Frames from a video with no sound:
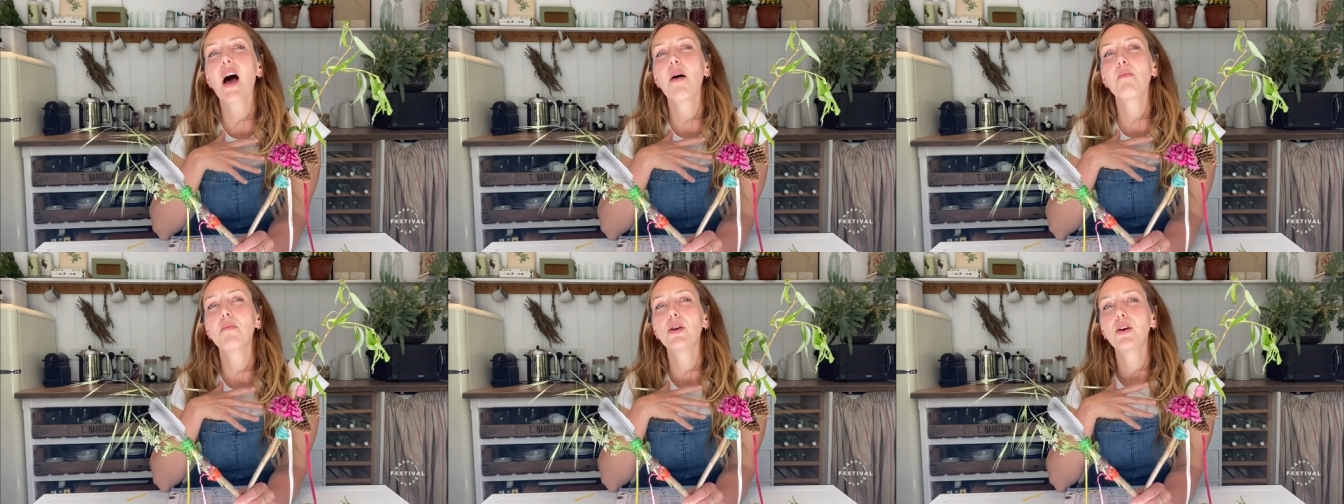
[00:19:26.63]

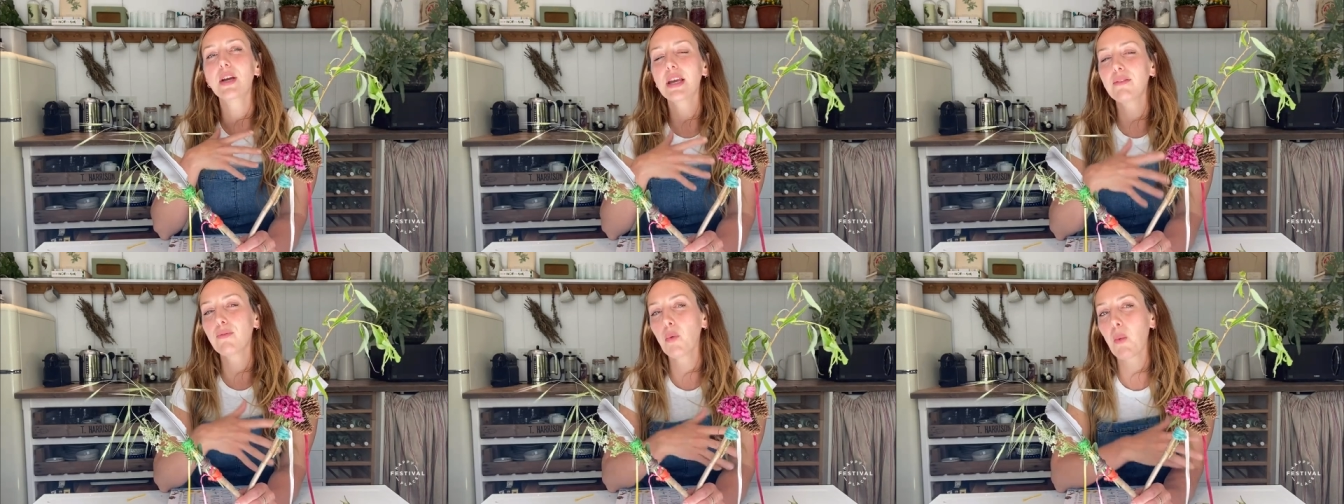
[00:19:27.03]
um,
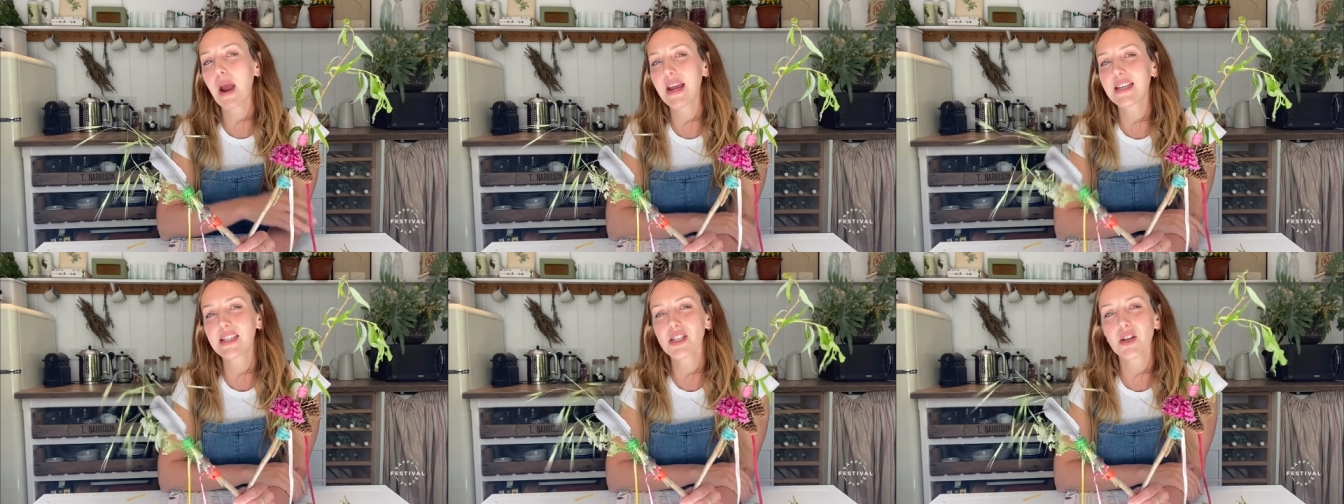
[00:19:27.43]
looking for
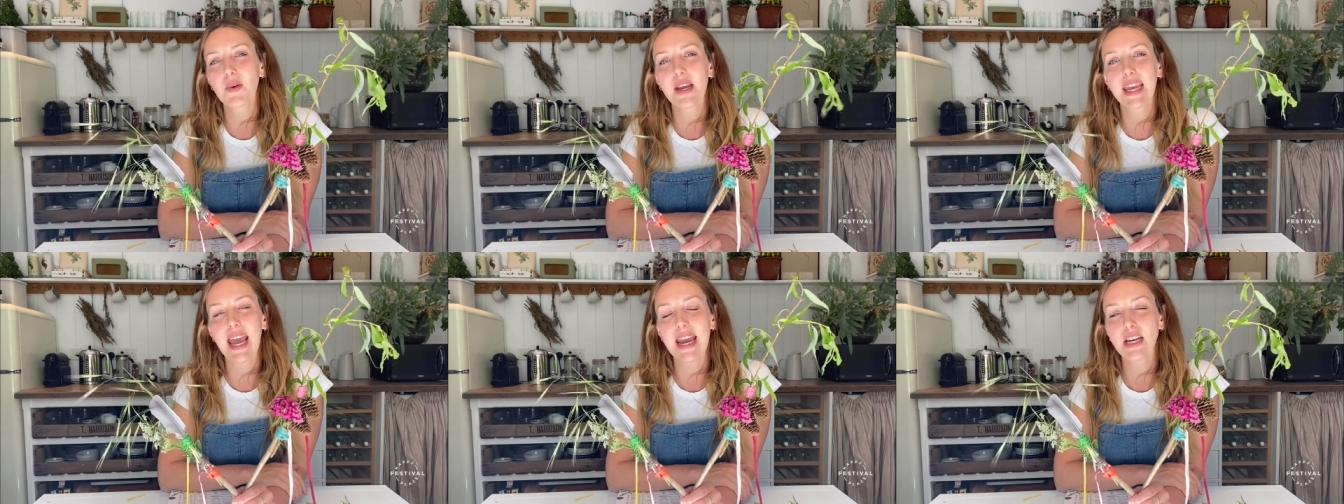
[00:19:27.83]
ways to
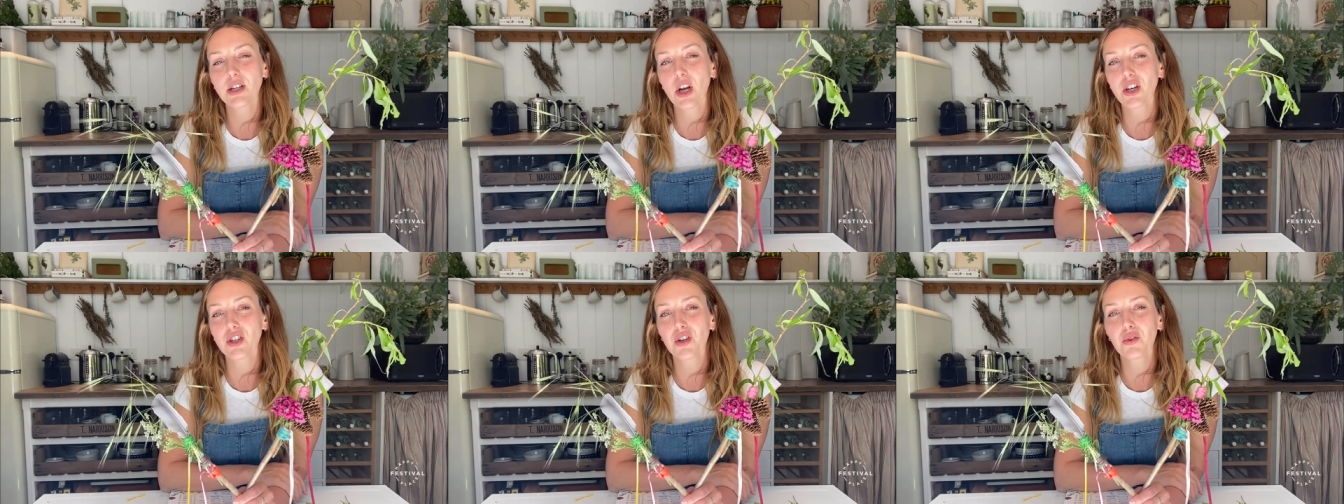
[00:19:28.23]

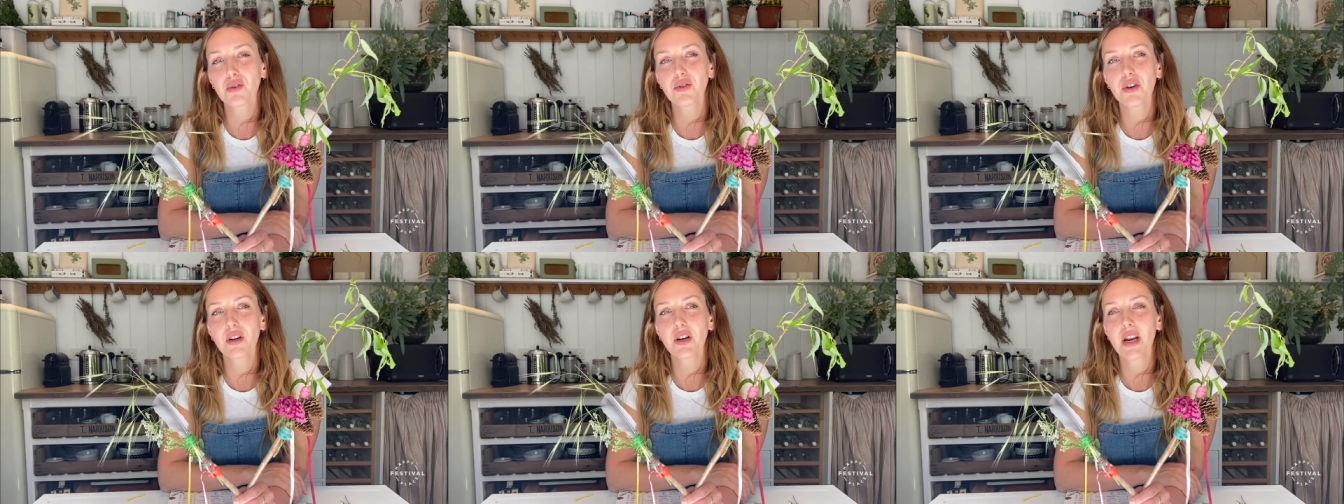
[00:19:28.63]
engage our
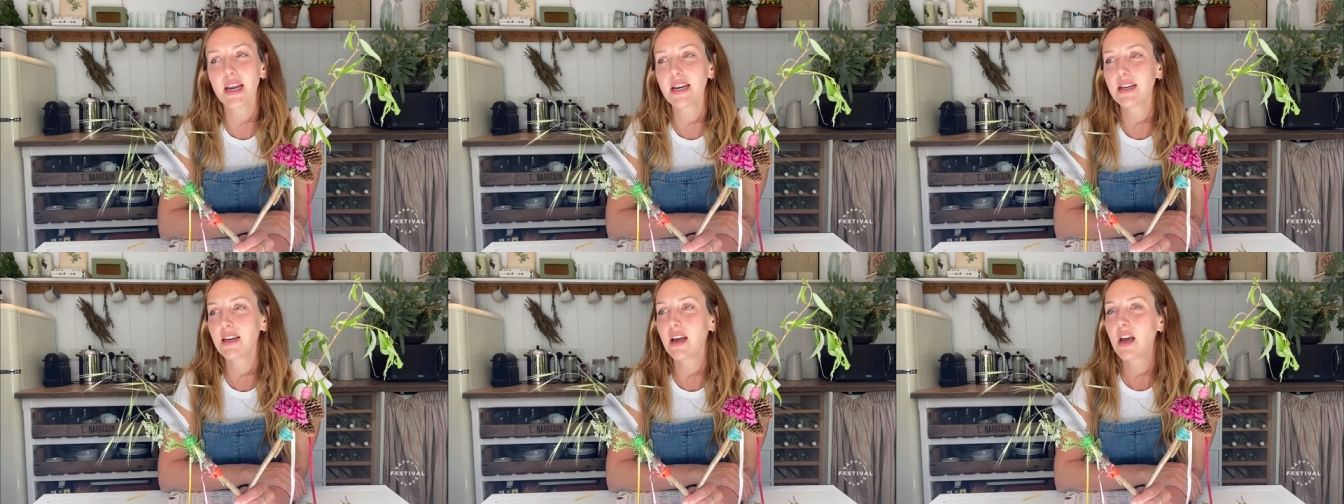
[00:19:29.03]
children
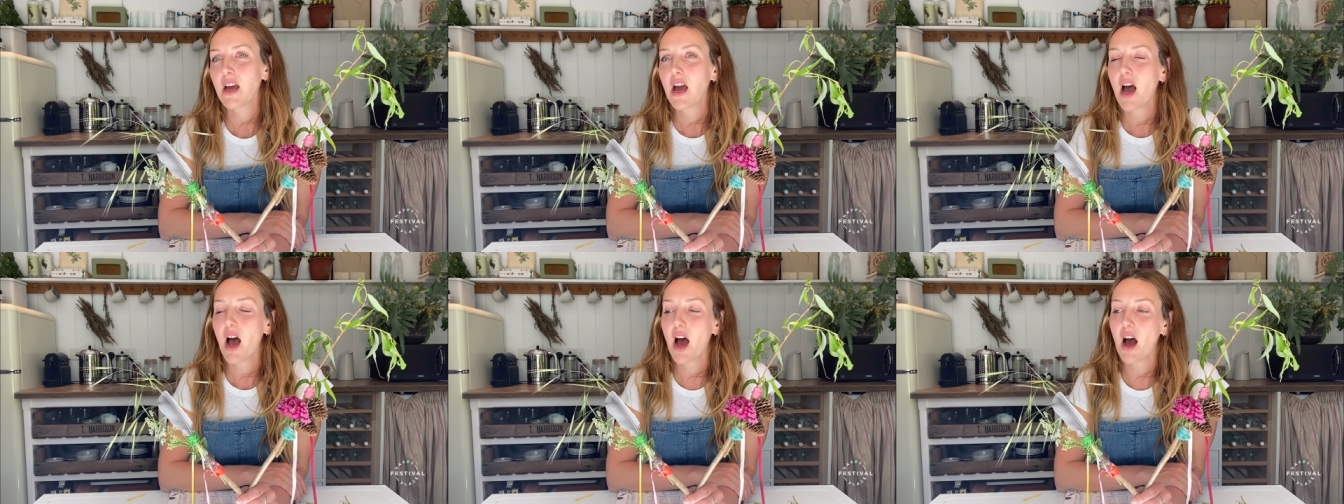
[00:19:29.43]
in,
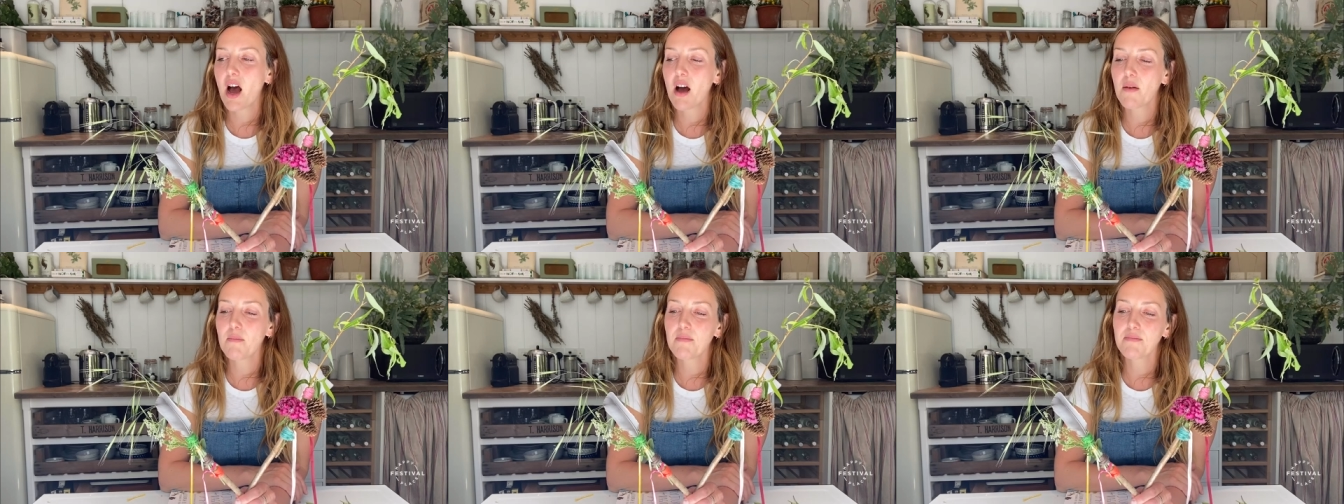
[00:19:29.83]

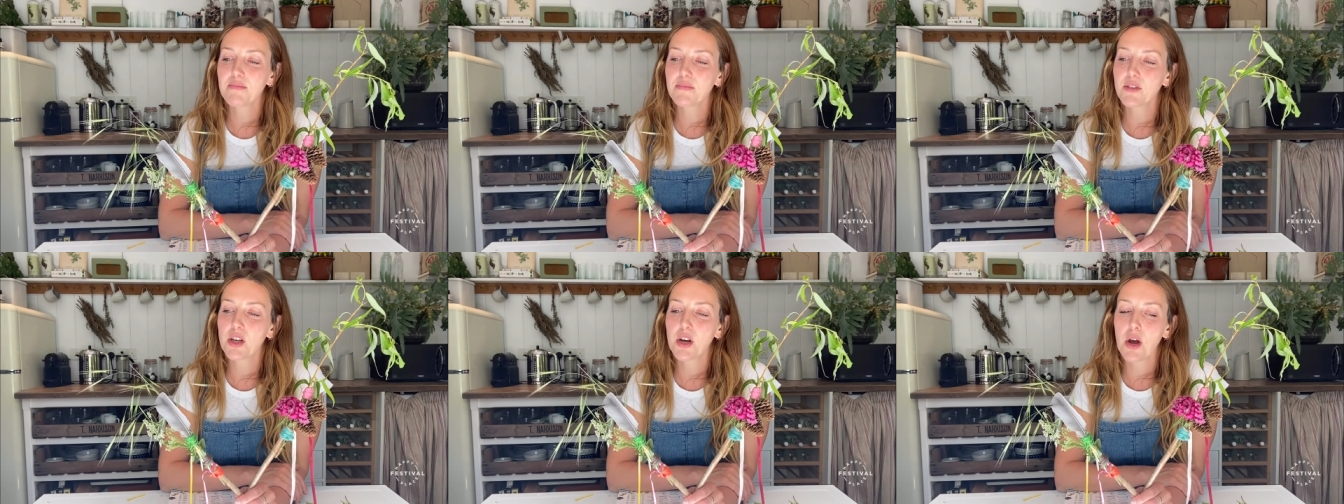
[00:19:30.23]
um,
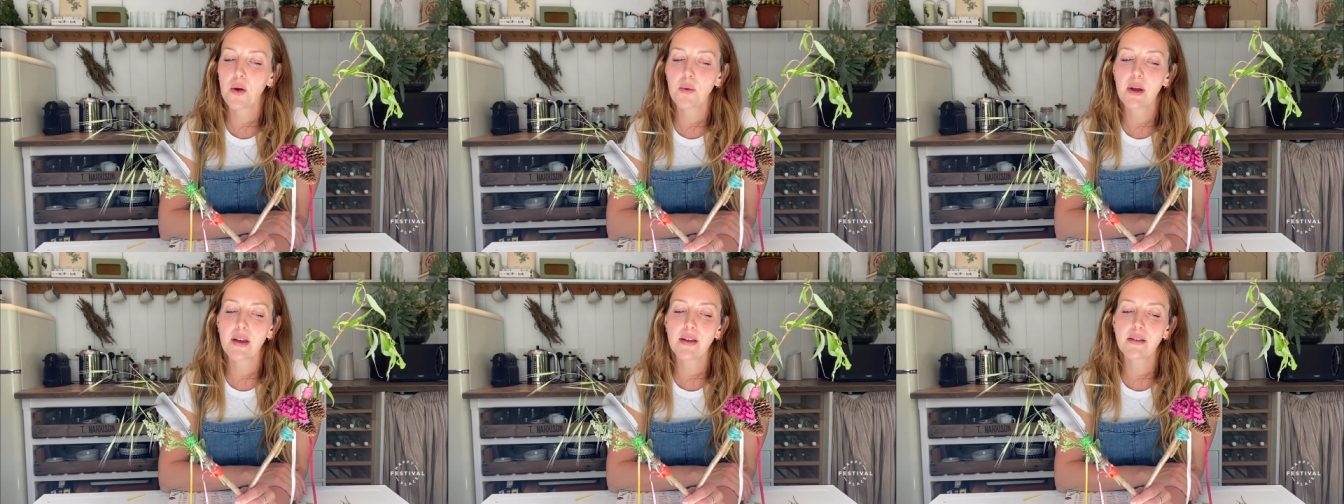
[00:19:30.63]
you
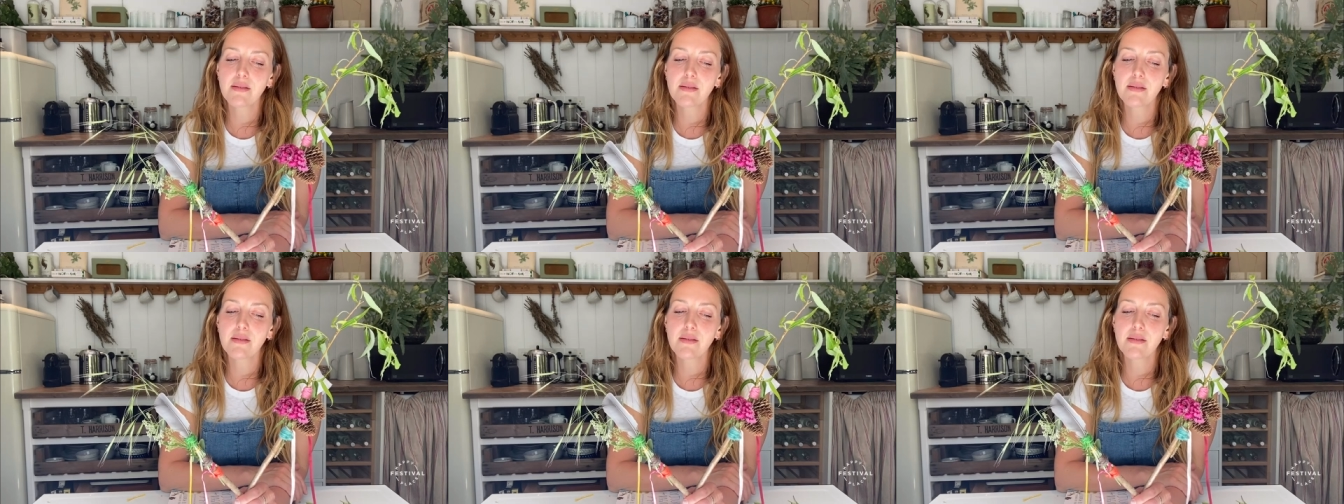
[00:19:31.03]
know,